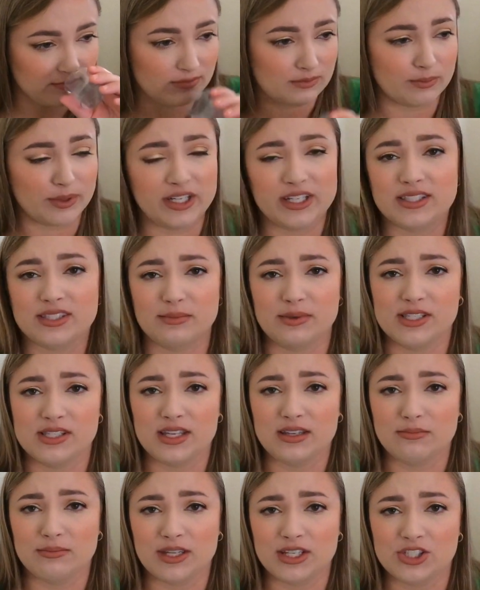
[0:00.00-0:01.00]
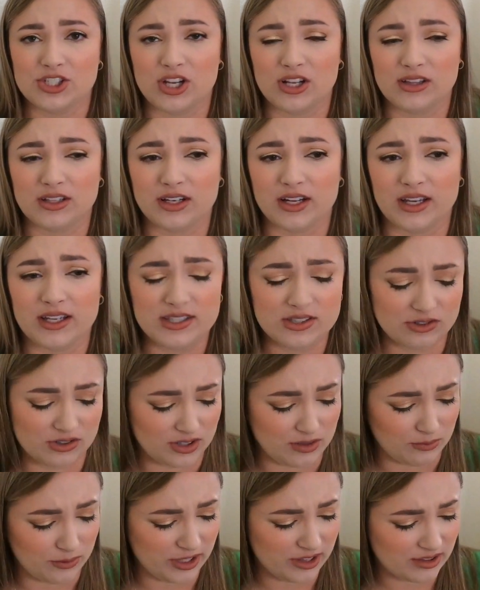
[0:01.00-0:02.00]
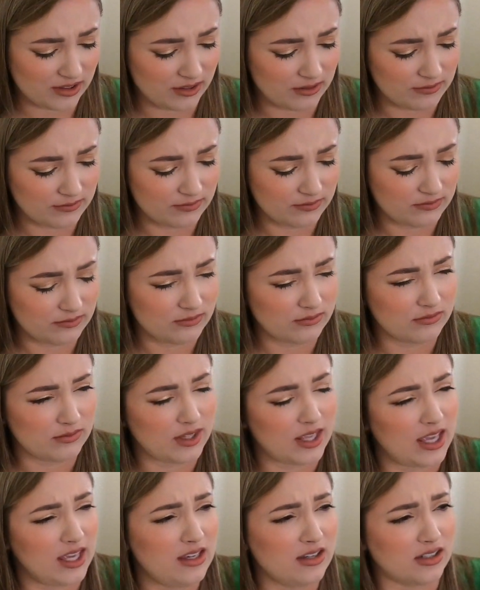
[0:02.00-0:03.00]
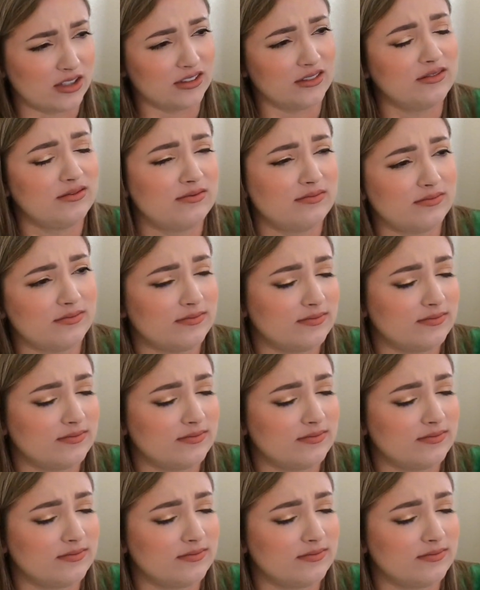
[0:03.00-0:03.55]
But it smells like mint chocolate ice cream with, hang on.